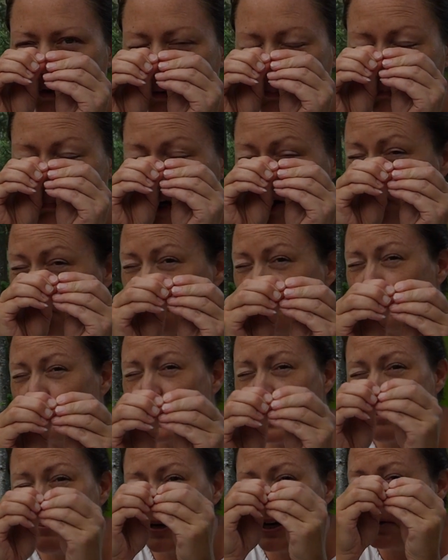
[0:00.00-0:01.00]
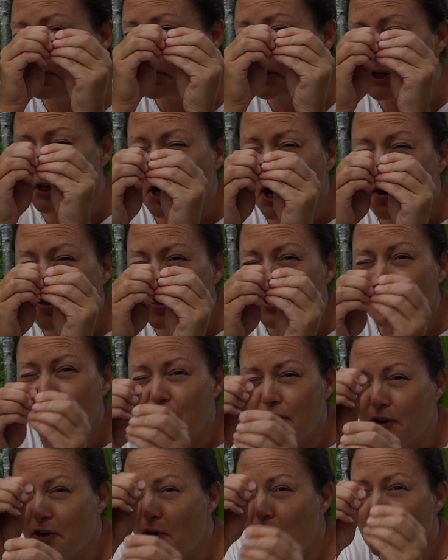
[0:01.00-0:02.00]
mushroom coming out of nothing
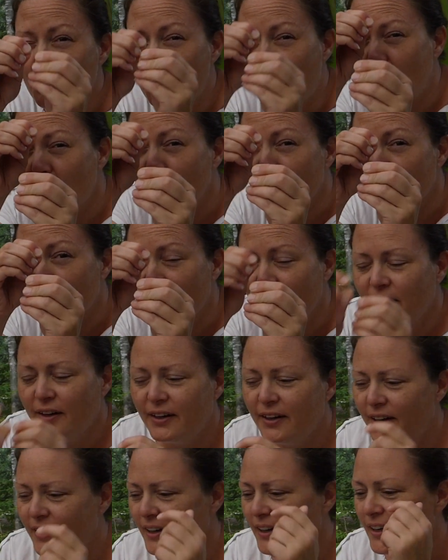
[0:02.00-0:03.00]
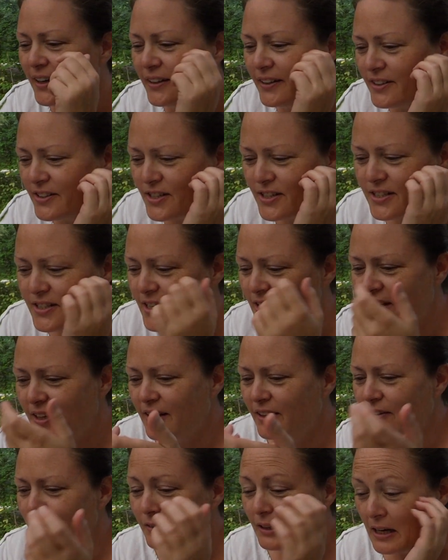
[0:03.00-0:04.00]
and nowhere. And you just think,
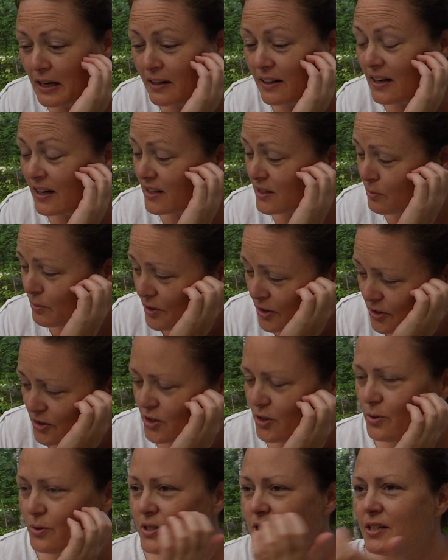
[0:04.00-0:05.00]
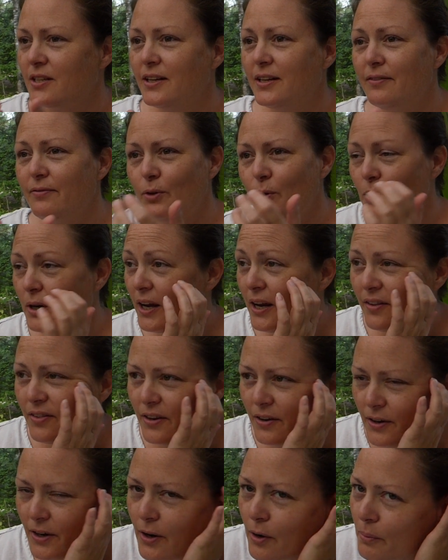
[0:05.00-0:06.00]
and that's where you chose to live? Okay,
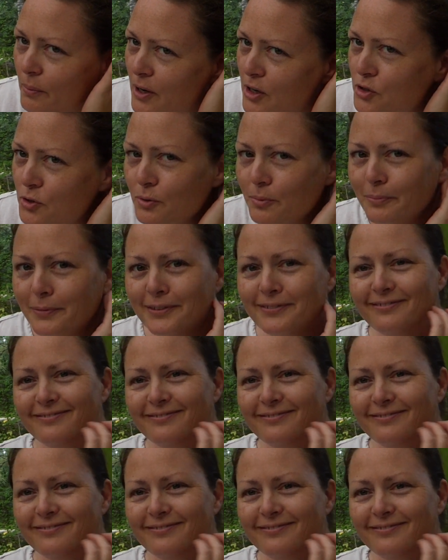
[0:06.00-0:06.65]
there you go, mushroom.